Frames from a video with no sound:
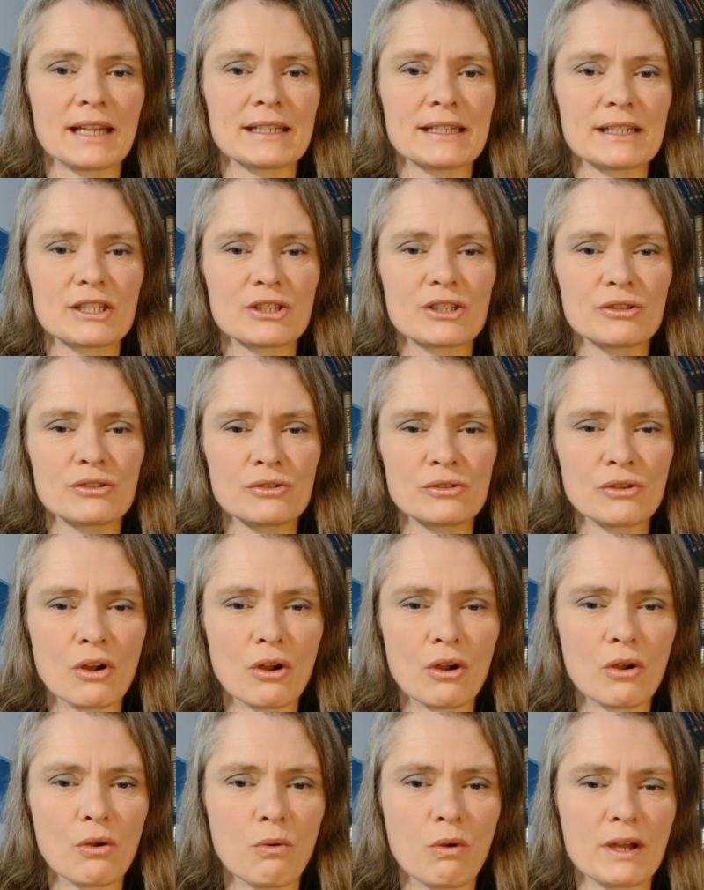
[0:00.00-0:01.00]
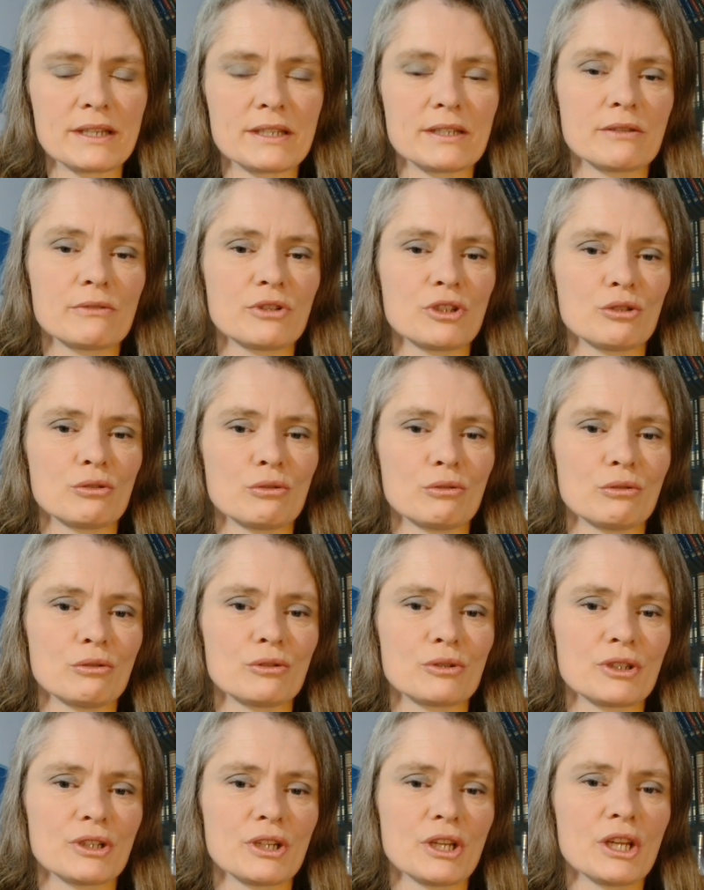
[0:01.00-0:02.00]
it's not quite so
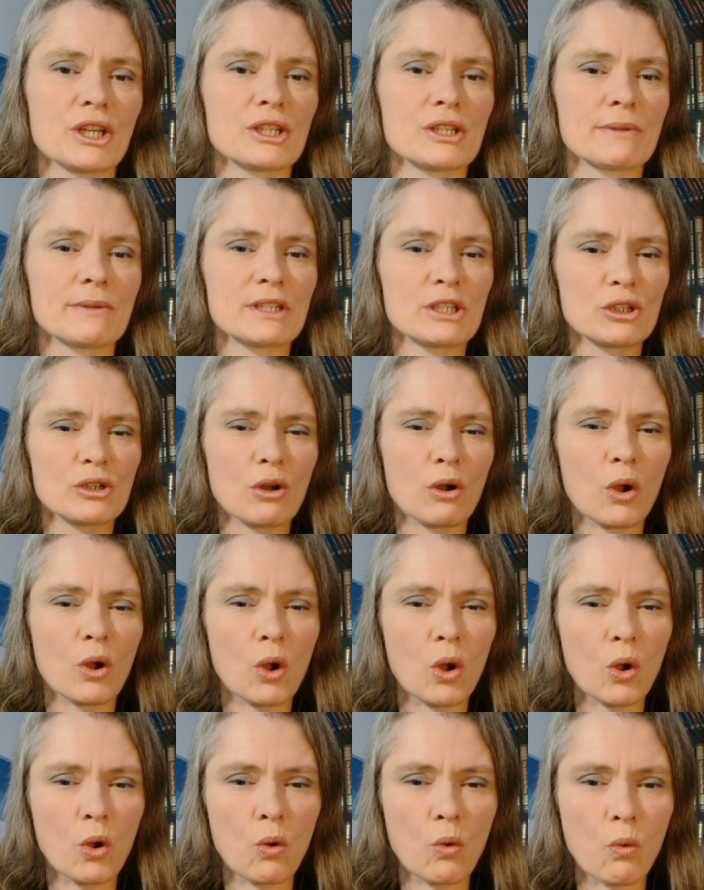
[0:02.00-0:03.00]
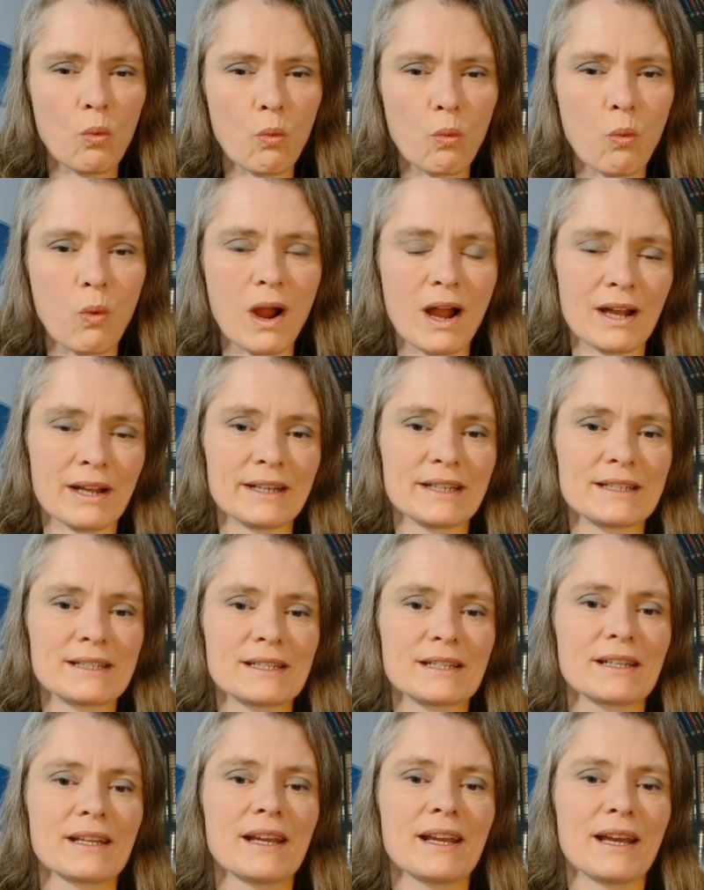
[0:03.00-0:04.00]
short, so it's not quite
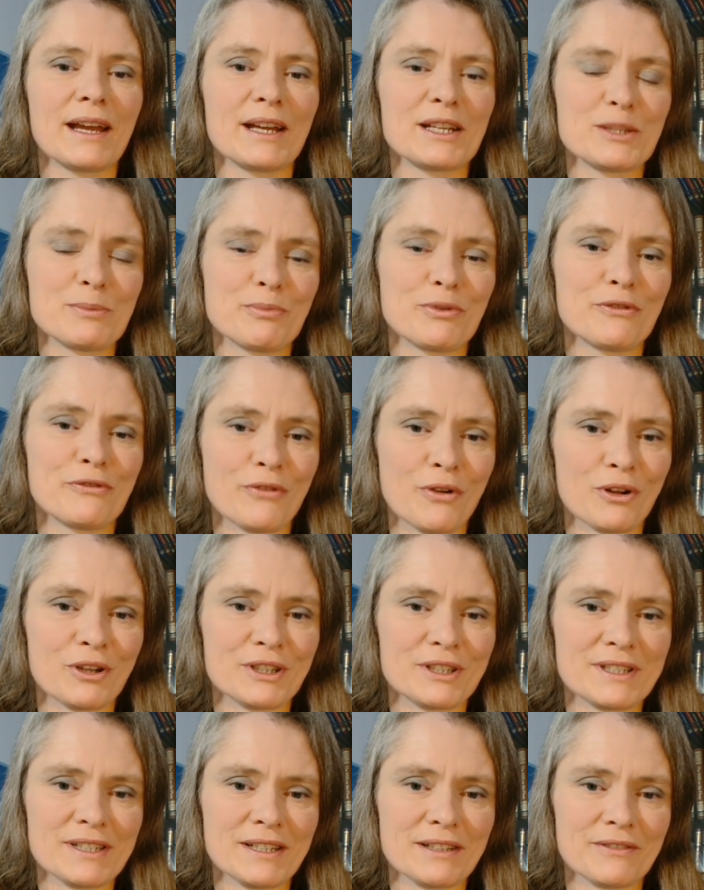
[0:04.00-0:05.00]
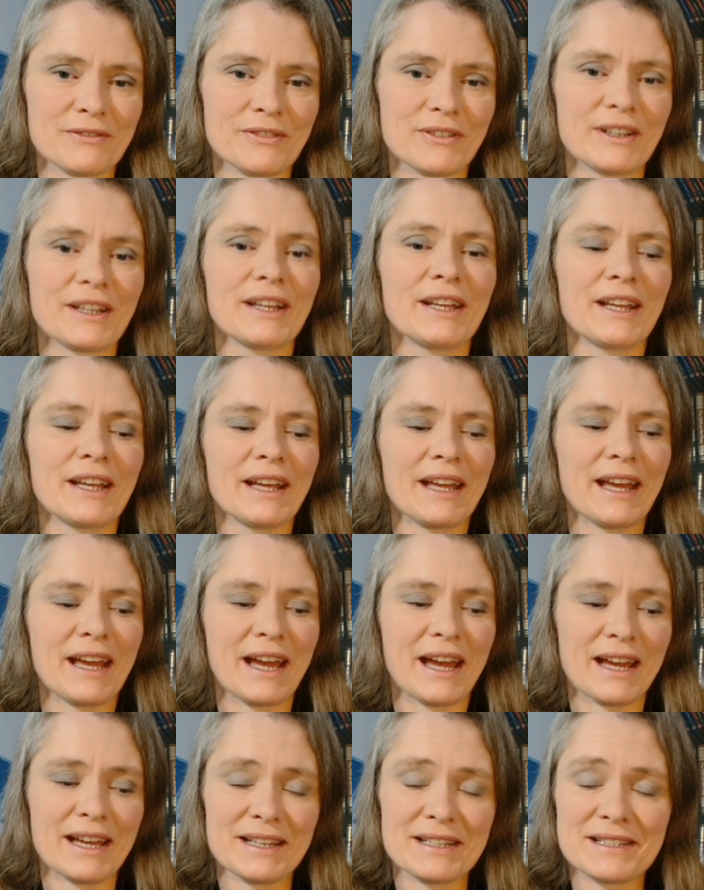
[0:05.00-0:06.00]
as provocative
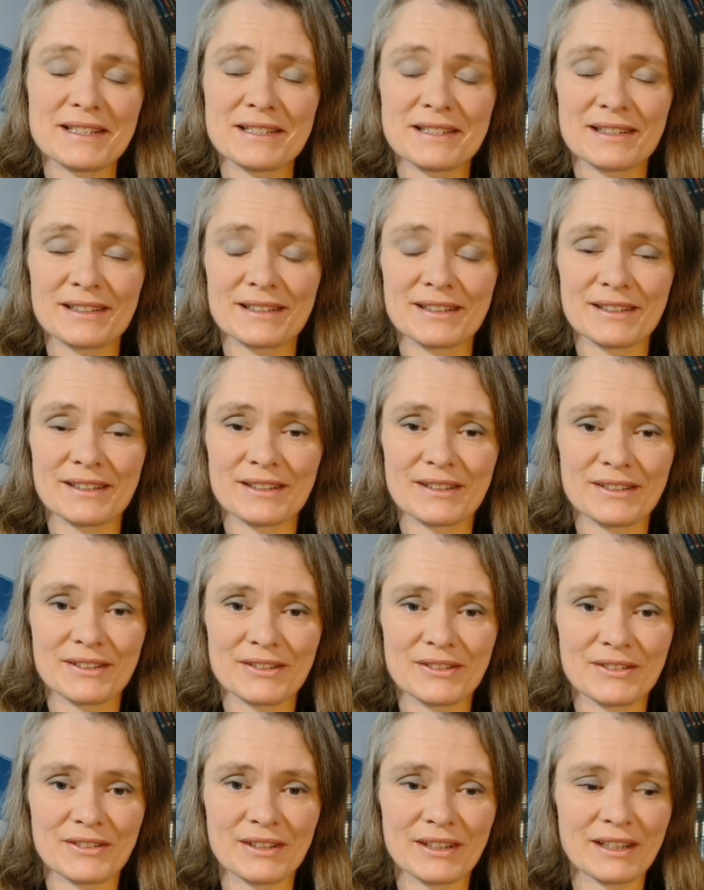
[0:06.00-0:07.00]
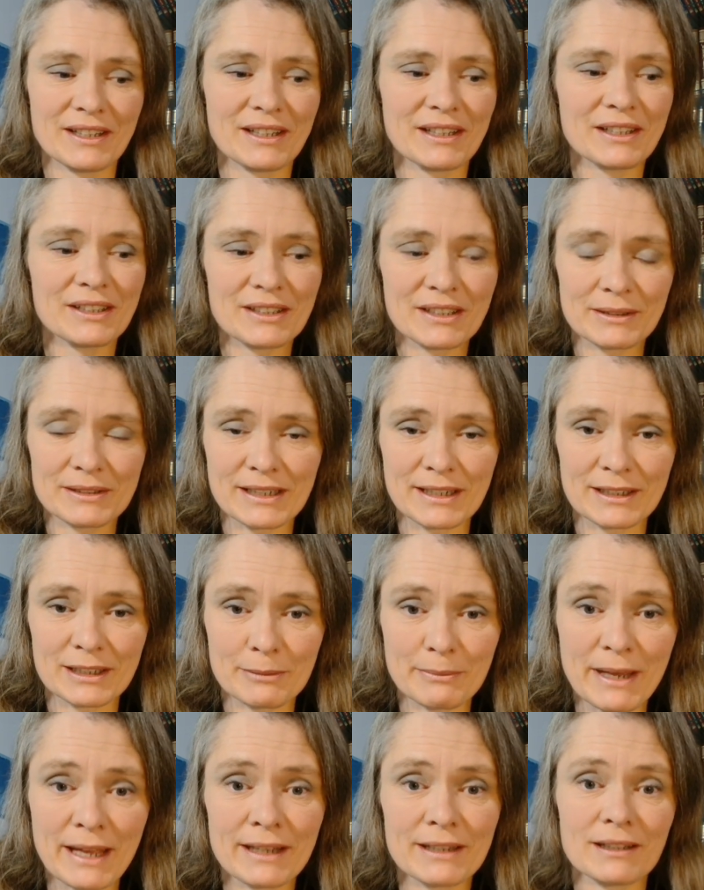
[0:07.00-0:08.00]
as the Daily
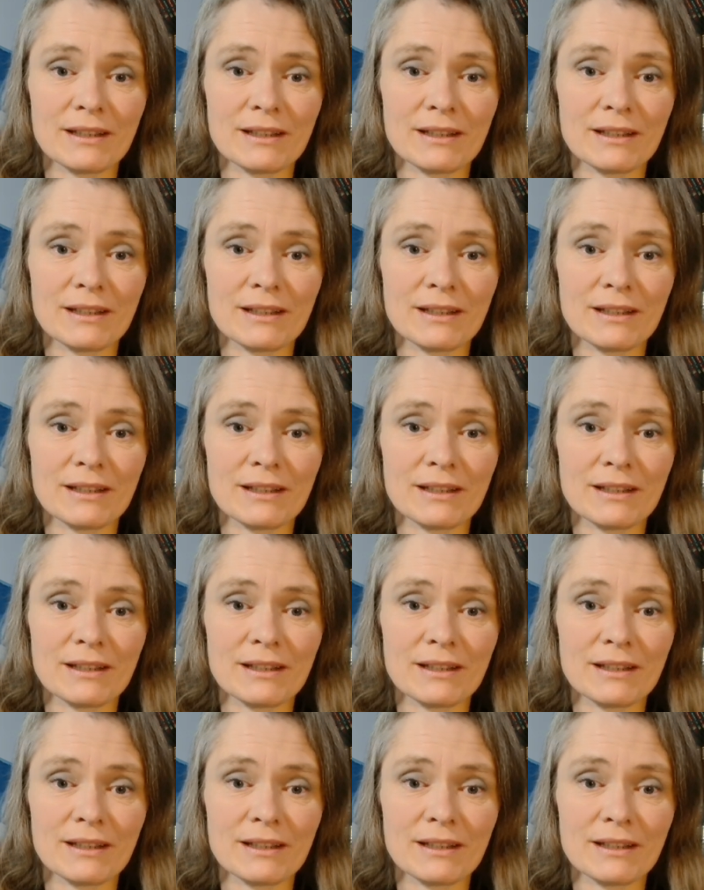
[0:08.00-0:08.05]
Mail